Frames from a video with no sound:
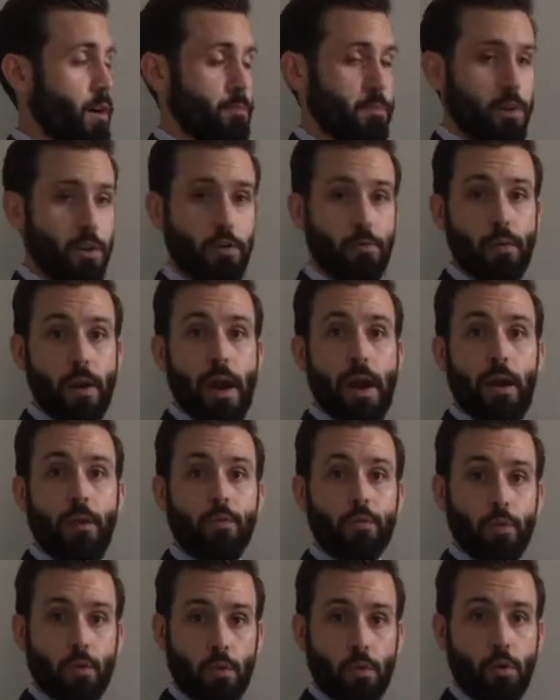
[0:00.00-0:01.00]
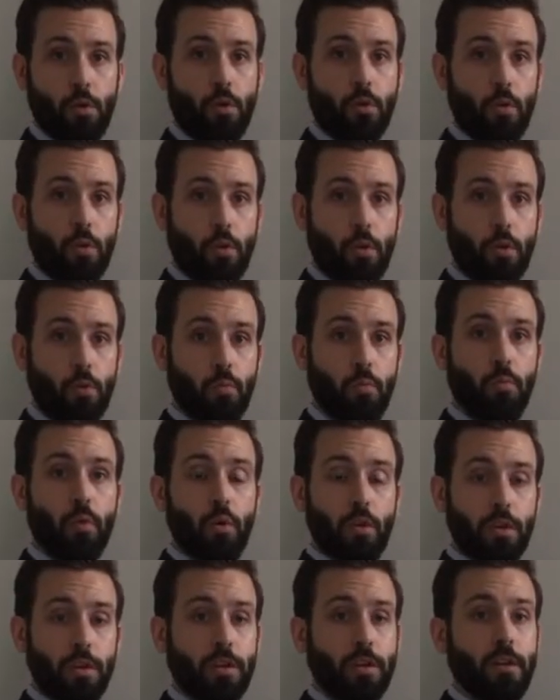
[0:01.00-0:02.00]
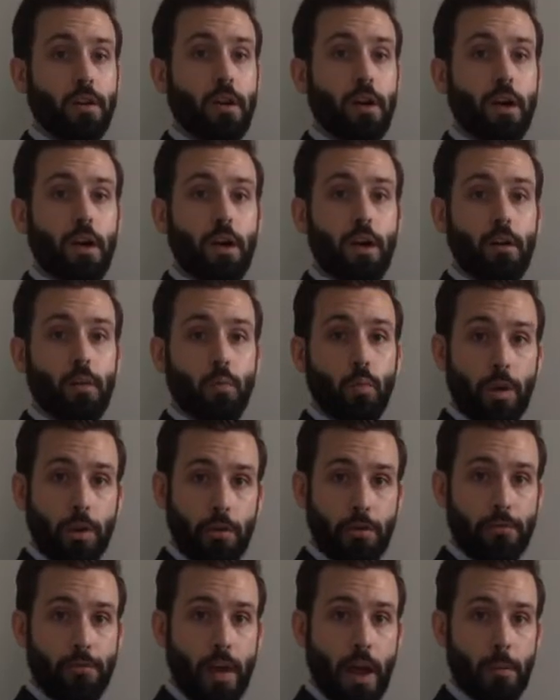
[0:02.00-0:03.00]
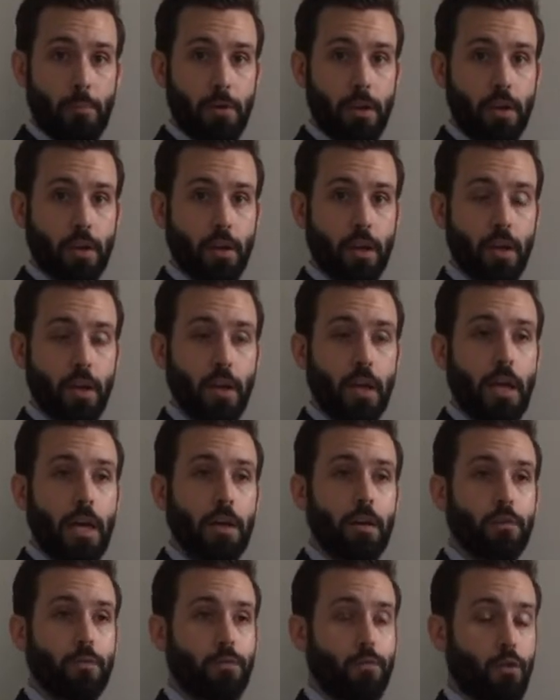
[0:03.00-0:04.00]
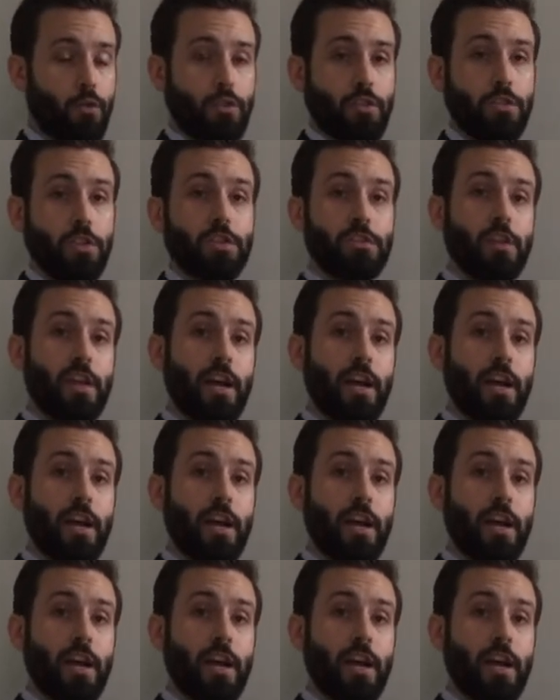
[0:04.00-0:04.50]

year-round or woolen winter fabric versus an